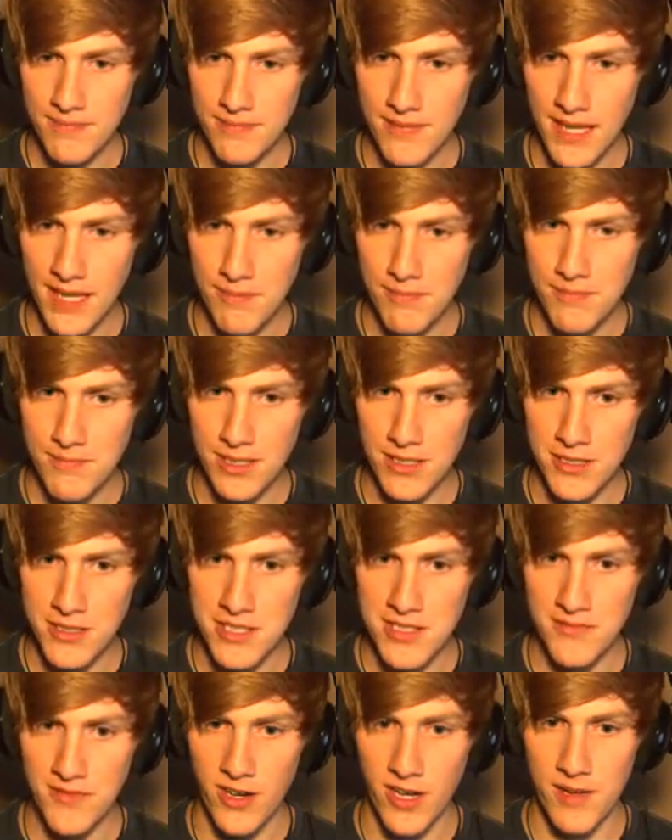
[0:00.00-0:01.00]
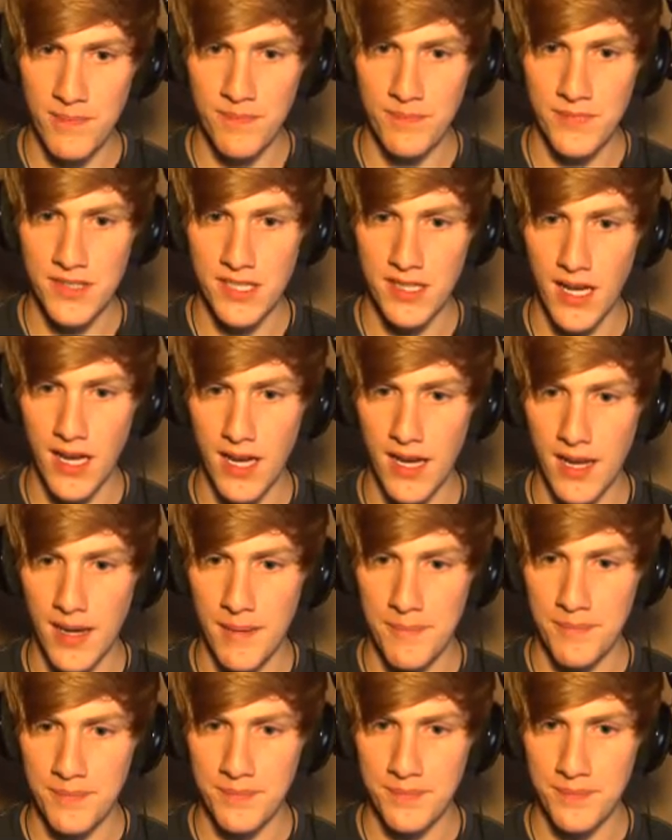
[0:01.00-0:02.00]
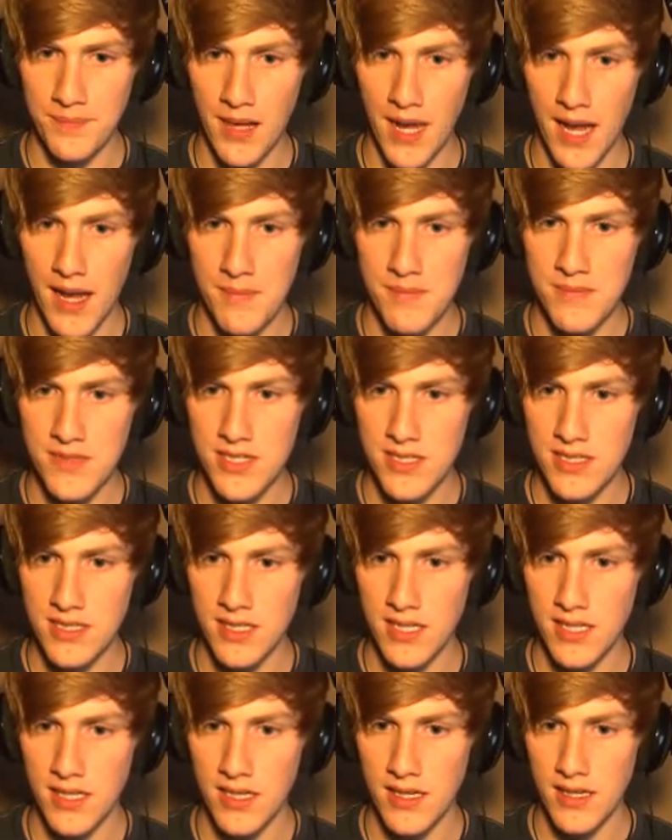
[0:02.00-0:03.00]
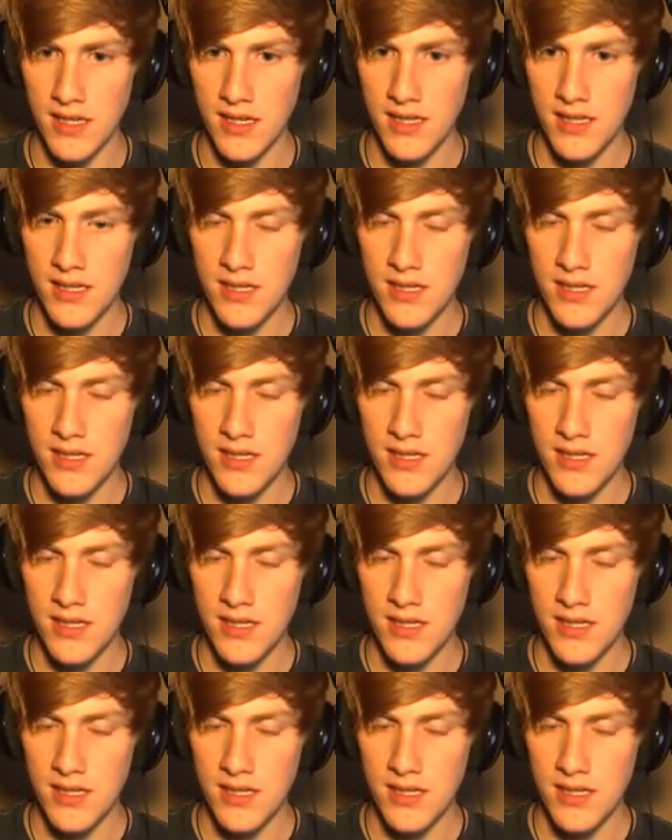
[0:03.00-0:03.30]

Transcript: That looks fun. Yeah, I'm just gonna